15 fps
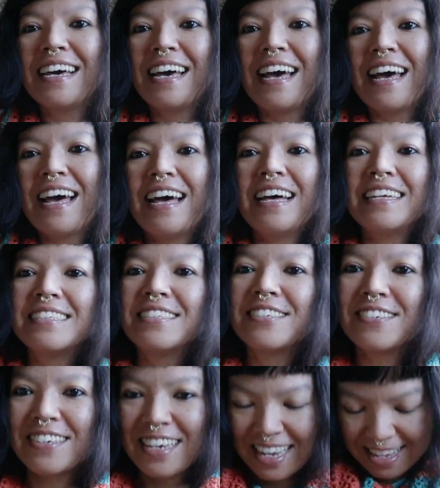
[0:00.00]
and
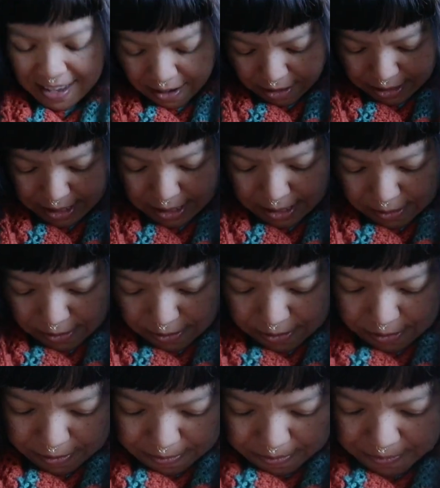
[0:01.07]
you can
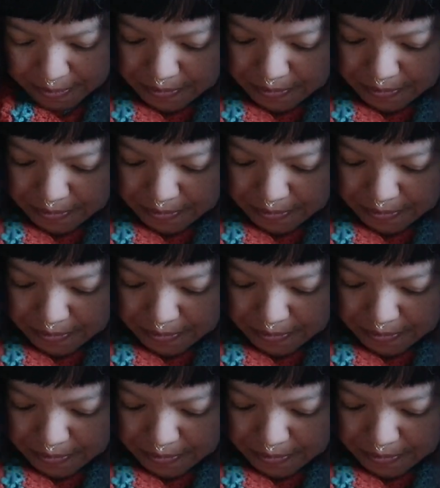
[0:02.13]
also,